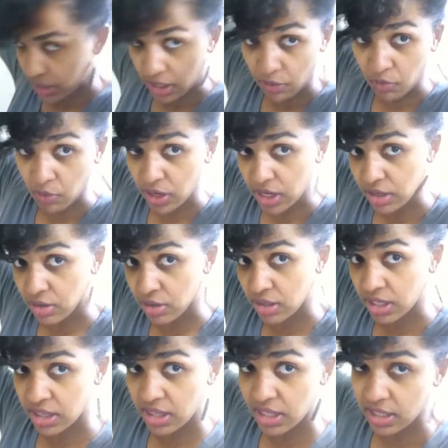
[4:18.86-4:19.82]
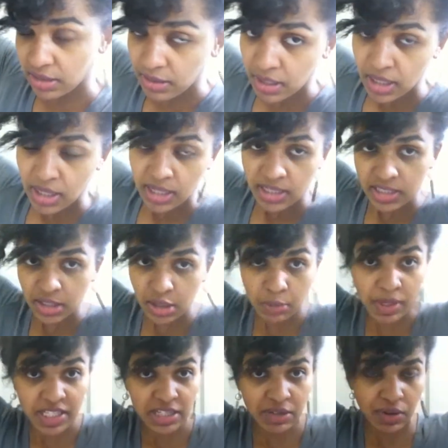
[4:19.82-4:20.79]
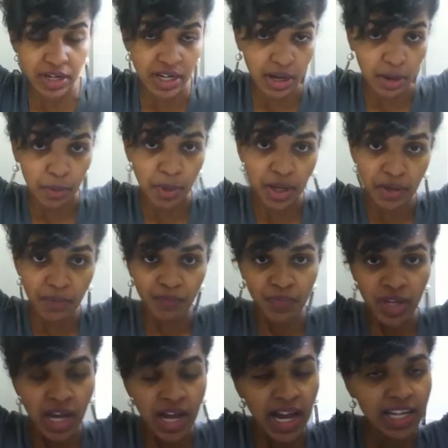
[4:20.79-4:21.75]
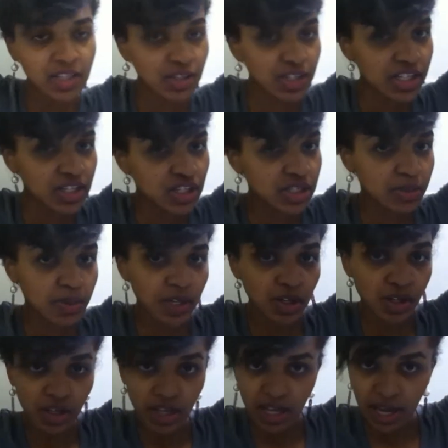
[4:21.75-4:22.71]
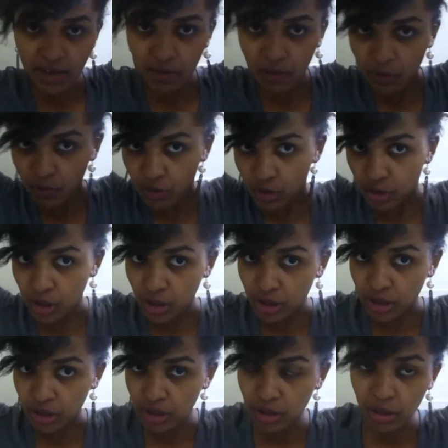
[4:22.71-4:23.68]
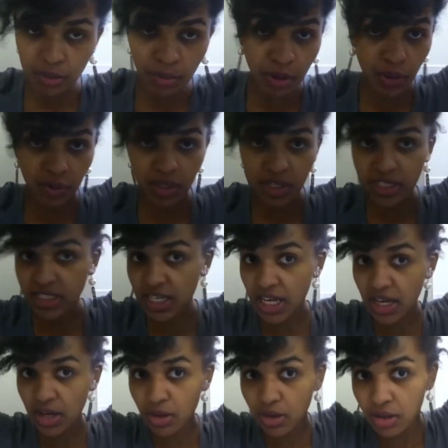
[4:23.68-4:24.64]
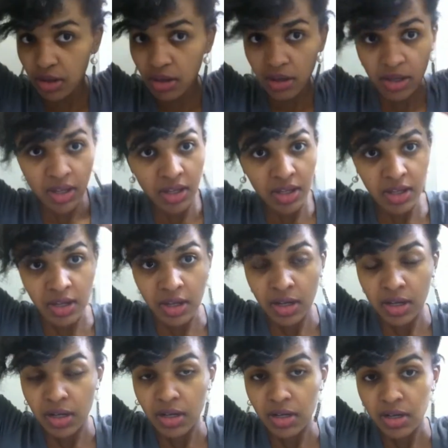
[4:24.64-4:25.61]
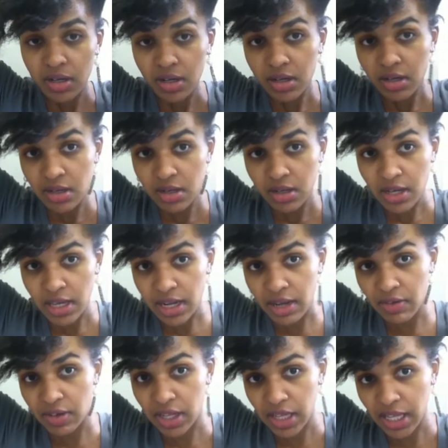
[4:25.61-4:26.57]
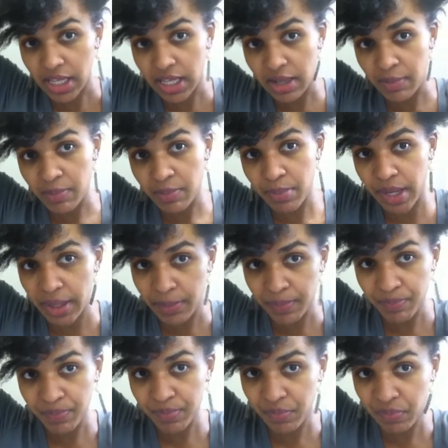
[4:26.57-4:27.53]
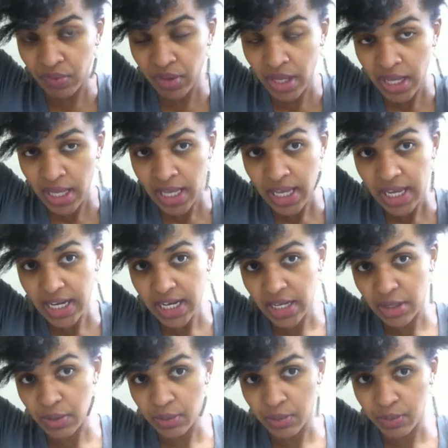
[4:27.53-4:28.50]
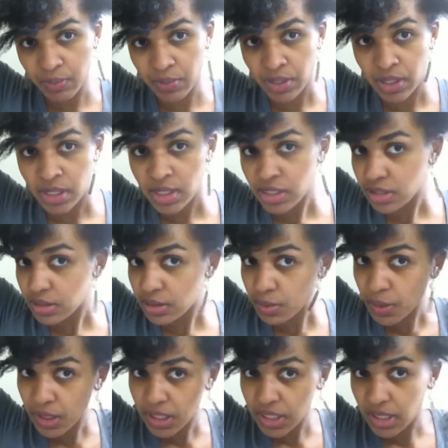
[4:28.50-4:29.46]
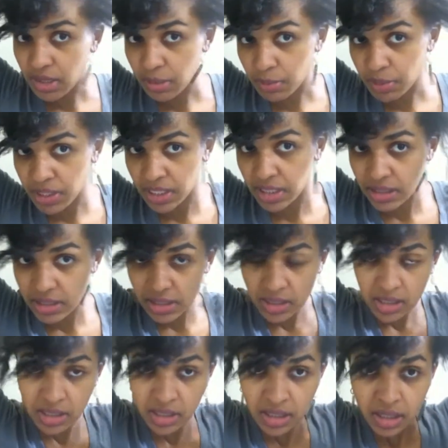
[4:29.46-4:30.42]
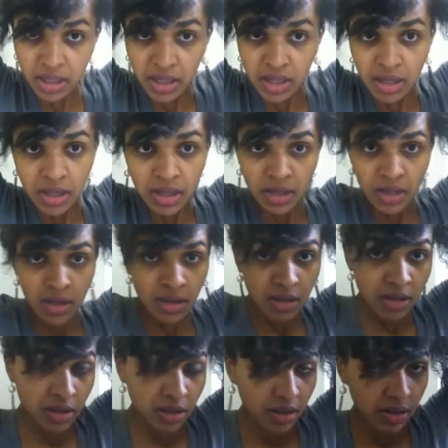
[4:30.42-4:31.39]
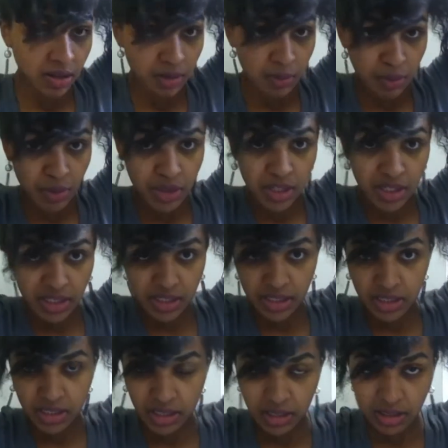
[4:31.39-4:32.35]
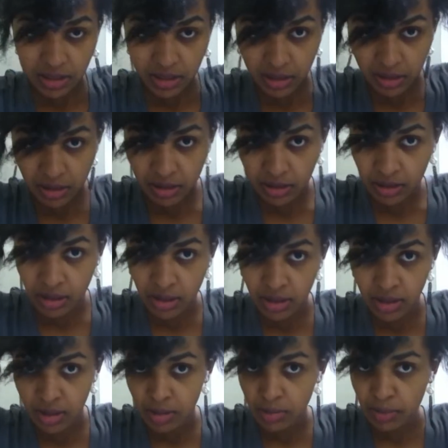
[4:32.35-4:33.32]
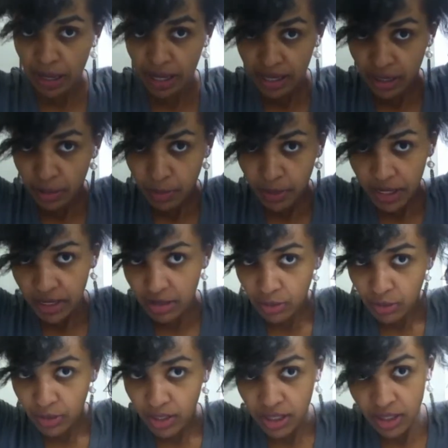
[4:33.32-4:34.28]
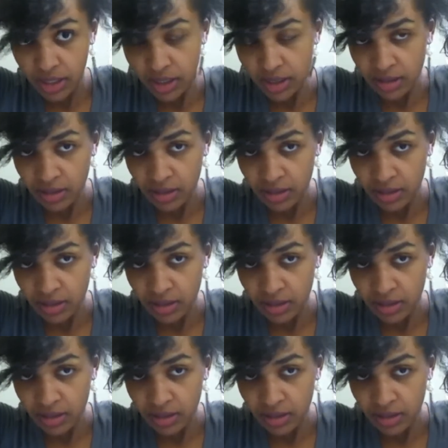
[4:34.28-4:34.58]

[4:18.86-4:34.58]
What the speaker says: like right underneath it. It's a little messy right now, but I do that just to make it look like I have a fuller ponytail, and I really like it. But anywho, just blend down a piece. Put this back up out of the way.